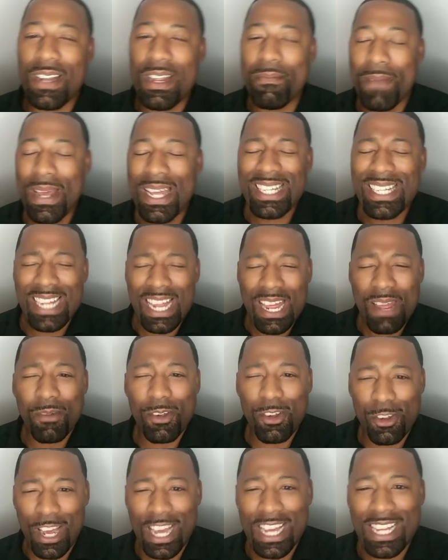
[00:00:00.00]
It may seem
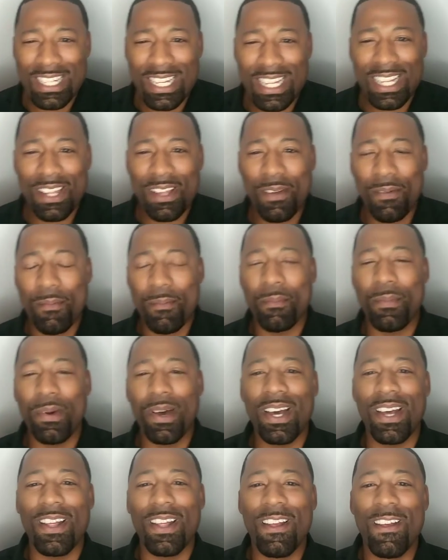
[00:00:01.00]
crazy,
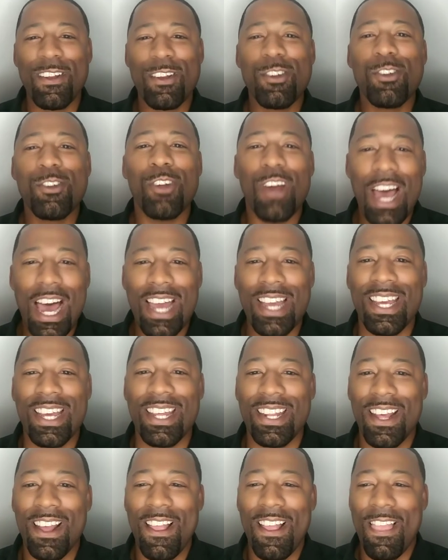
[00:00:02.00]
but try
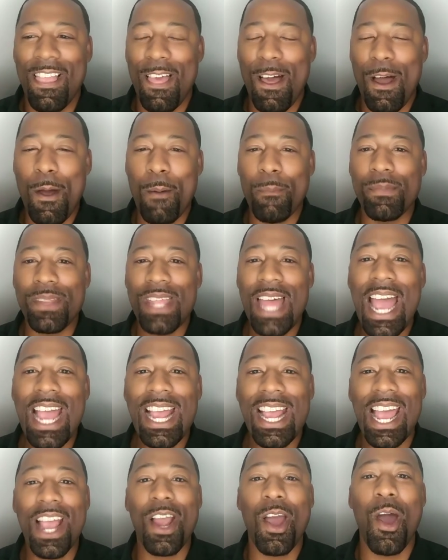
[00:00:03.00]
it. Um,
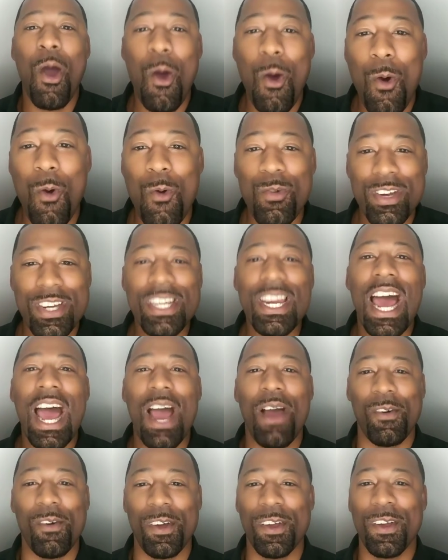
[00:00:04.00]
take a cold
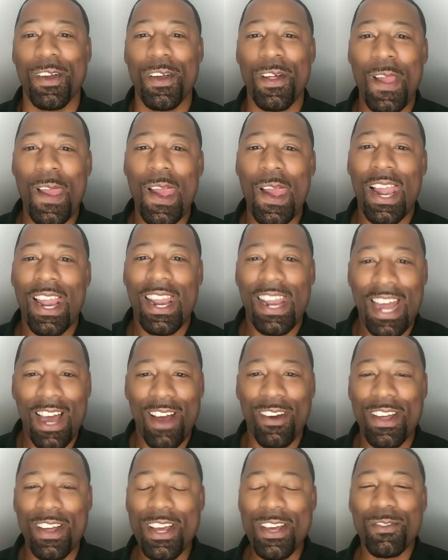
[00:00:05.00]
shower.
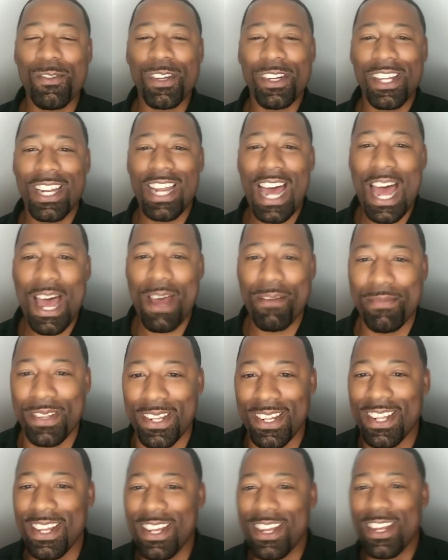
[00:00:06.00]
Now, here's what's gonna
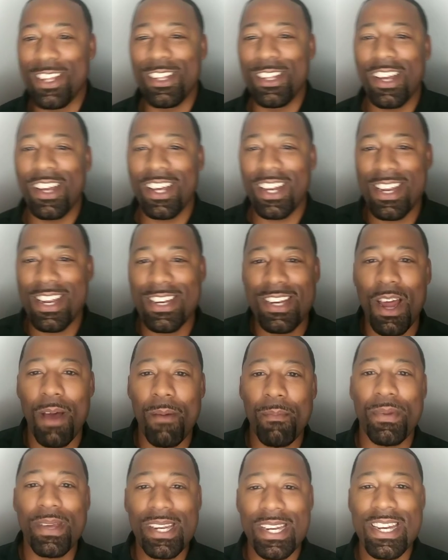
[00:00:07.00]
happen. You're gonna
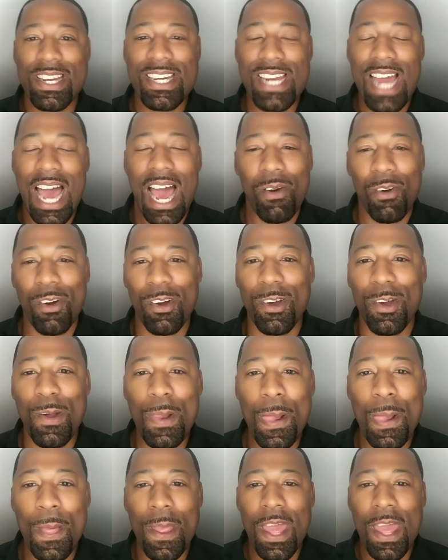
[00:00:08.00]
jump in the shower
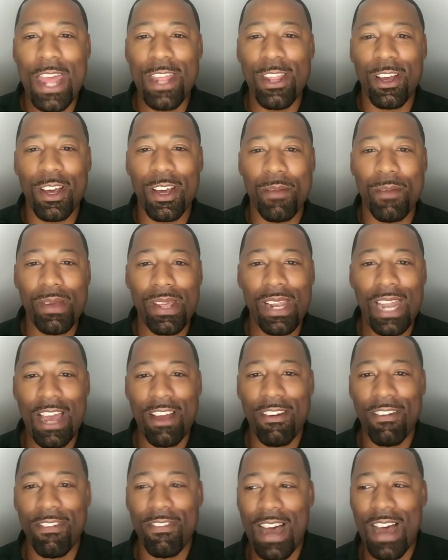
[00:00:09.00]
and you're gonna be
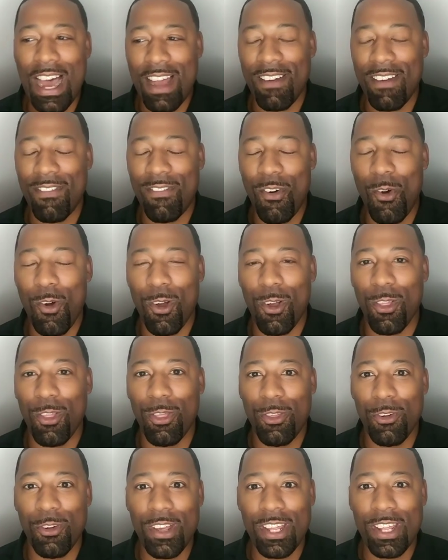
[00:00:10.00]
like five, four,
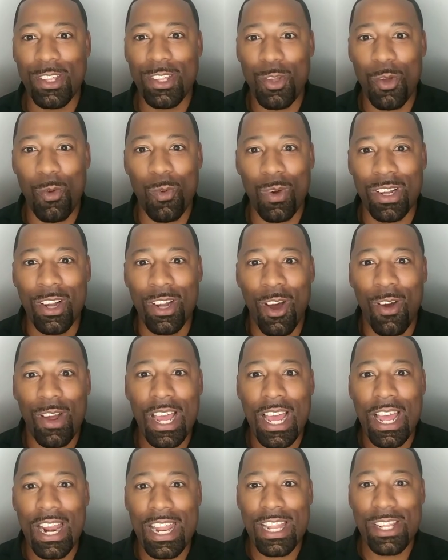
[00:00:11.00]
three, two, one.
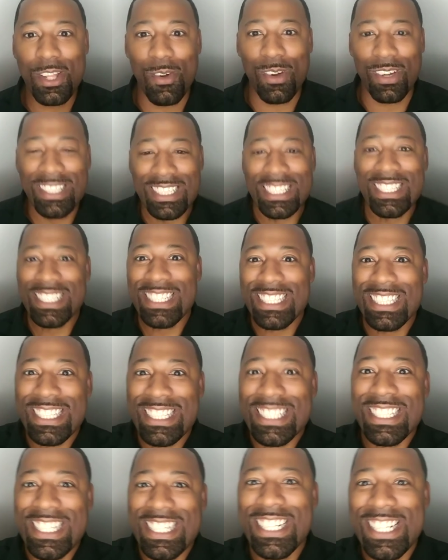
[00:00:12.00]
Okay, let's do it.
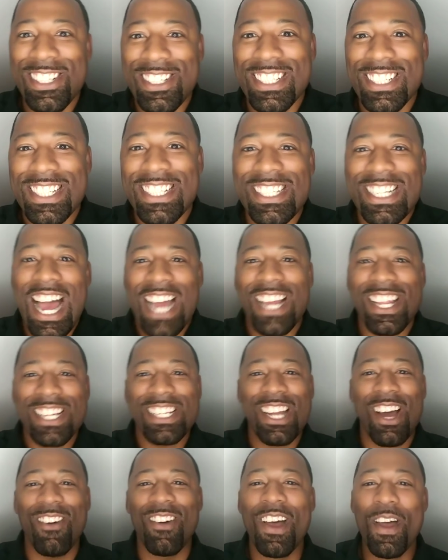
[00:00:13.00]
Ah, and then you just shock
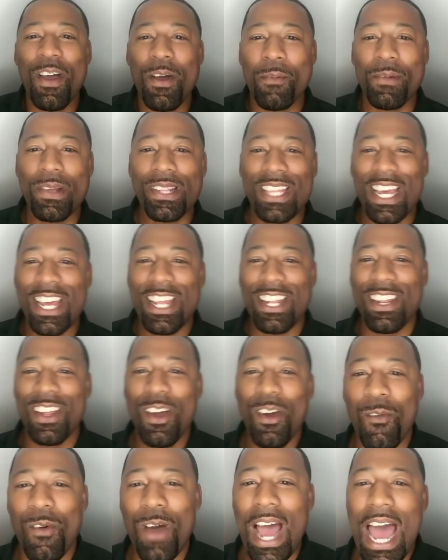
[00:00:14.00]
yourself. But then
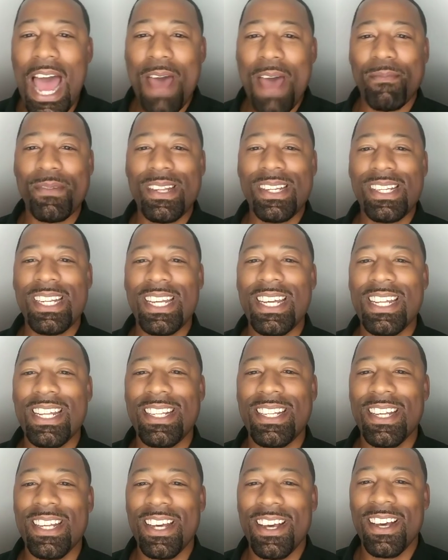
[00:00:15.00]
what happens
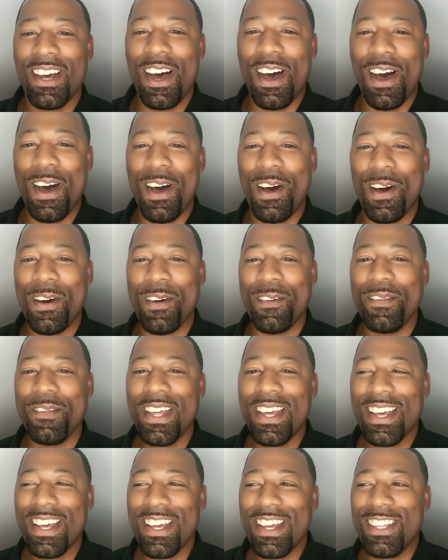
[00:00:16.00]
is, um,
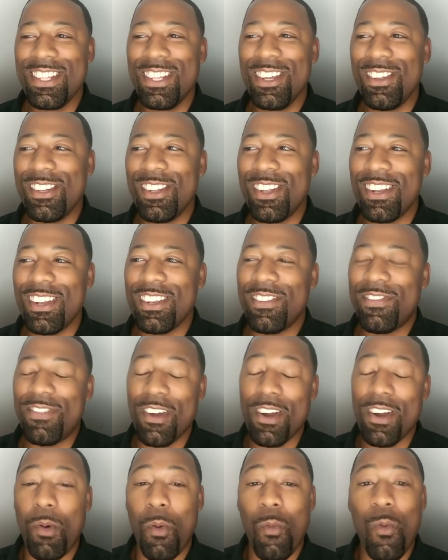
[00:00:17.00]
you you
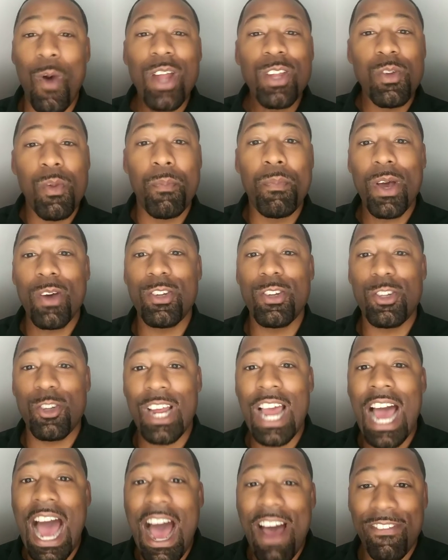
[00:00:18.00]
so one, you build your
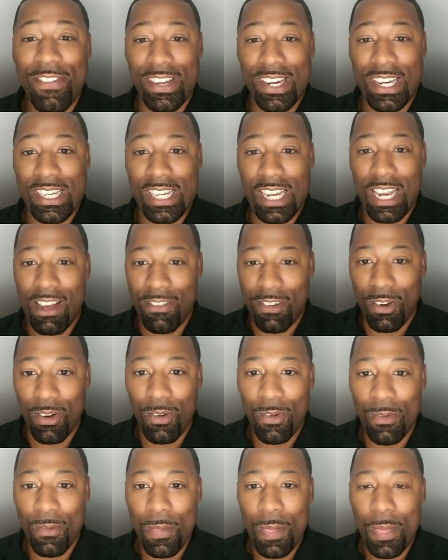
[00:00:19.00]
confidence
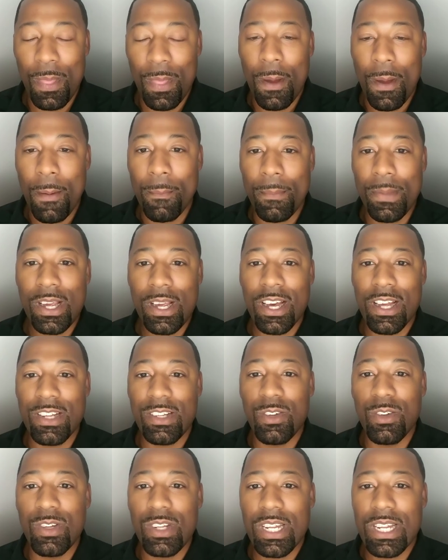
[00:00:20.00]
level
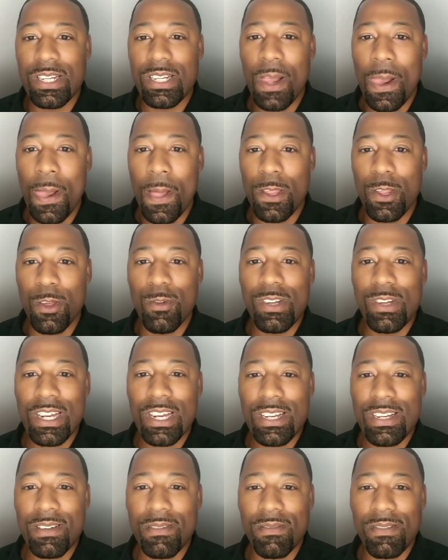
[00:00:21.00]
because you just you
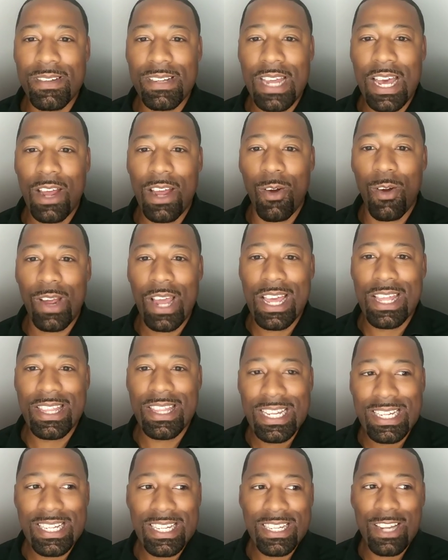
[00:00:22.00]
just said, okay,
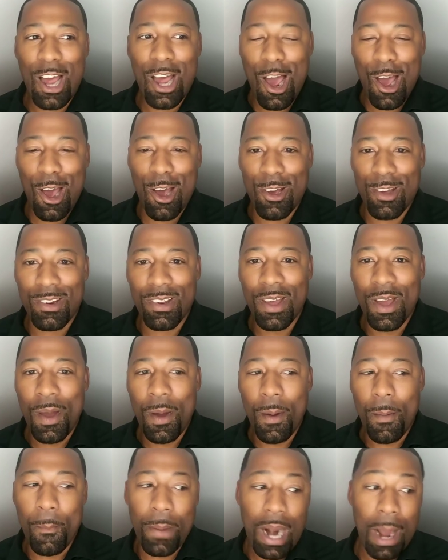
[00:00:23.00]
this is hard,
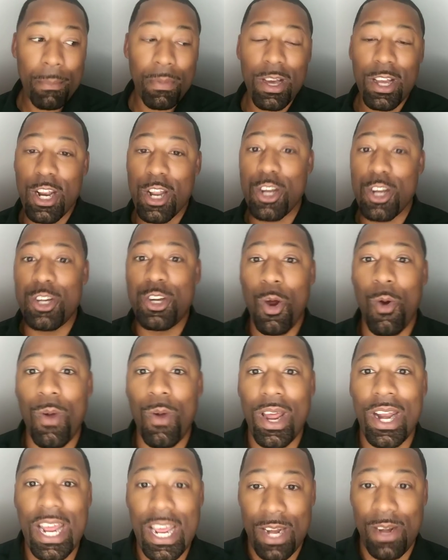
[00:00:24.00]
but I'm gonna do
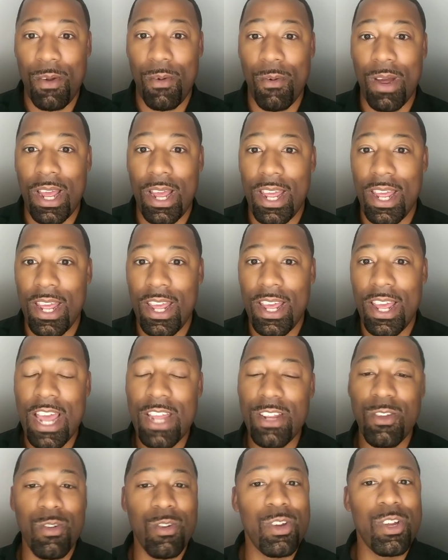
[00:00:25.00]
it anyway.
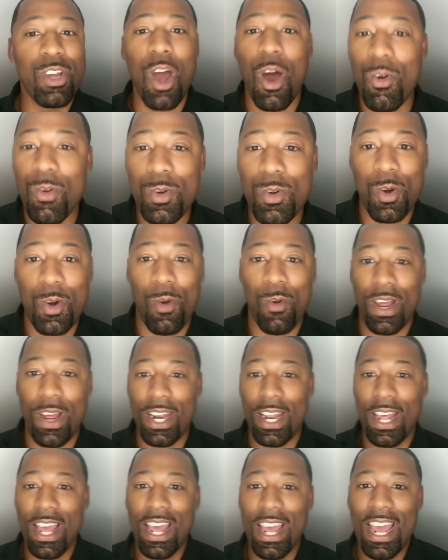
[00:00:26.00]
And you go do
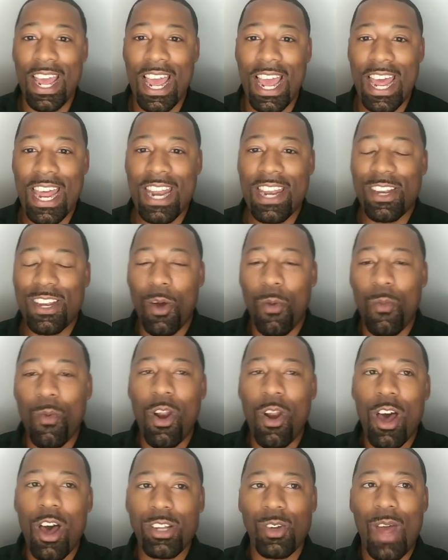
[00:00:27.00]
it. And so
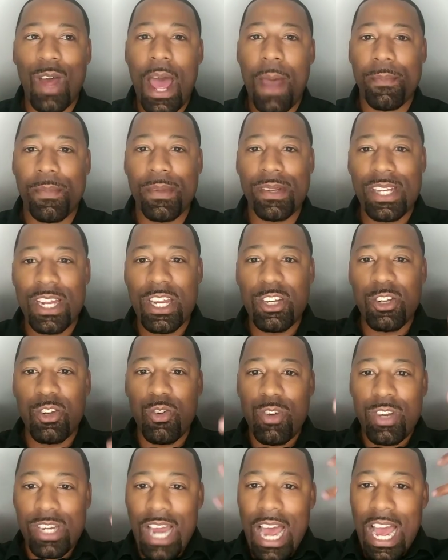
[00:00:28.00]
what also happens is you
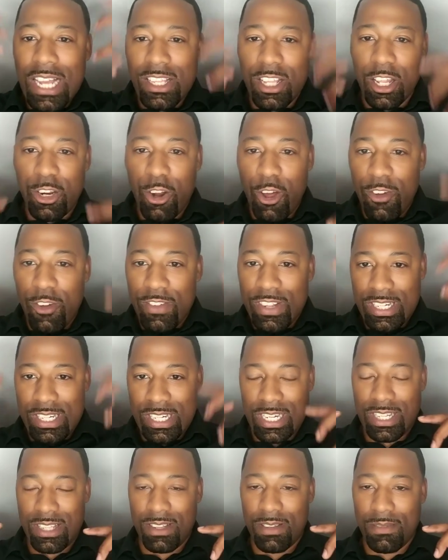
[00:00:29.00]
shock the nervous
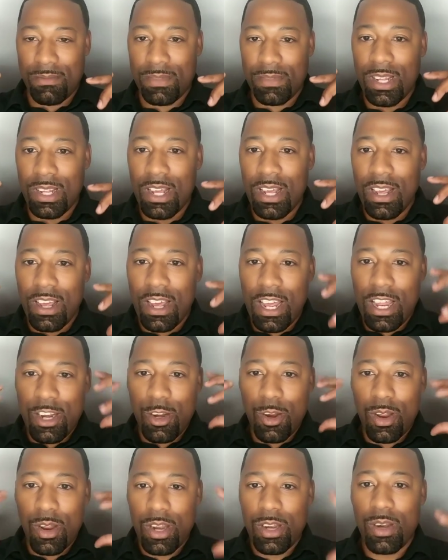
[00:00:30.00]
systems in
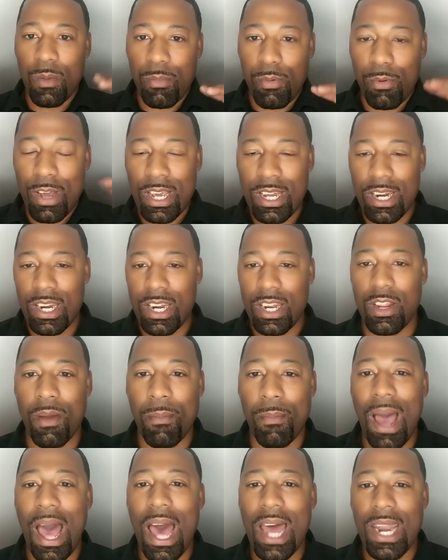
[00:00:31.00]
your in your brain and in your
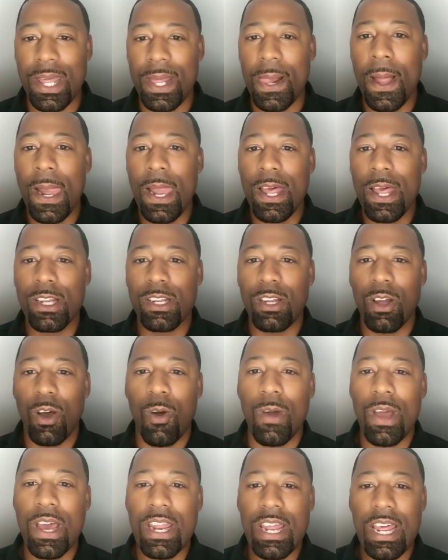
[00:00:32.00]
body.
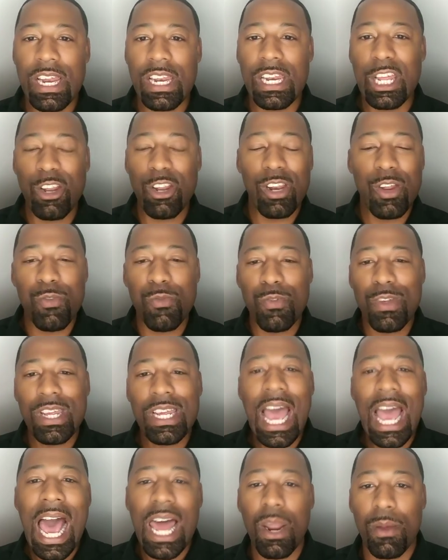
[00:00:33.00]
So it, it literally
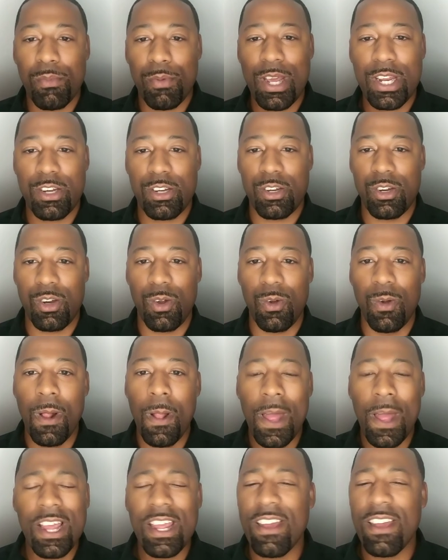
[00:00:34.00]
recalibrates you.
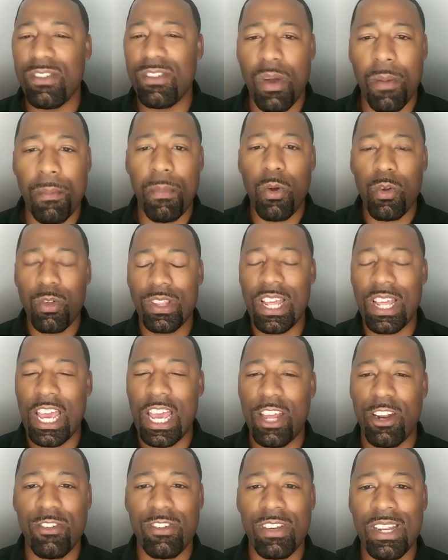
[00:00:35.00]
It gives you a boost of
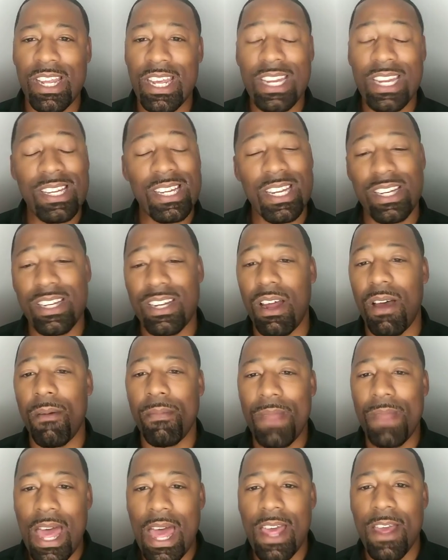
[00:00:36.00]
energy. It's just
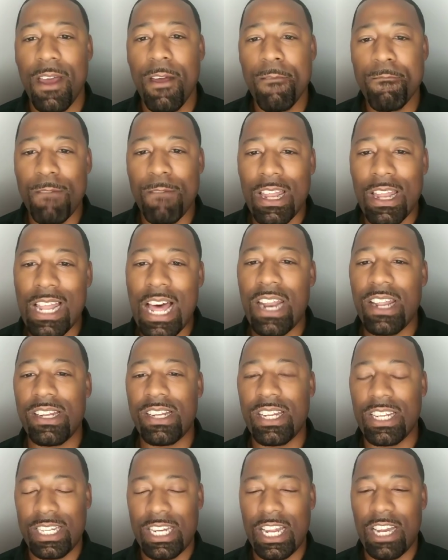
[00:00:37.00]
something that a lot of
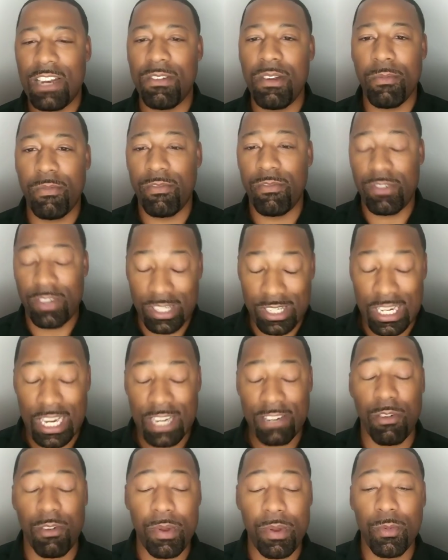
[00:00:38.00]
successful
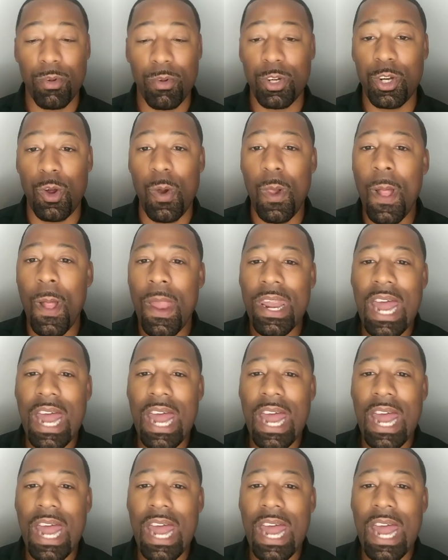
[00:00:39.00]
successful people do.